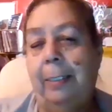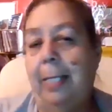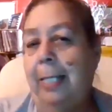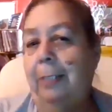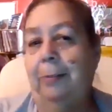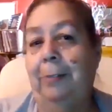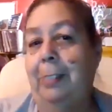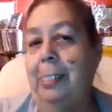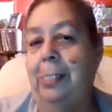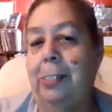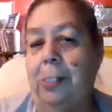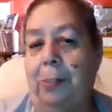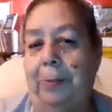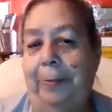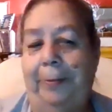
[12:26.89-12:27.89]
I don't think
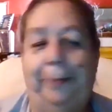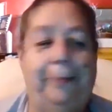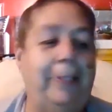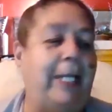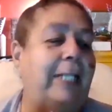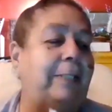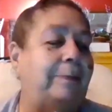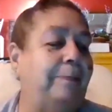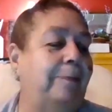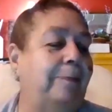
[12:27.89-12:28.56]
so, right?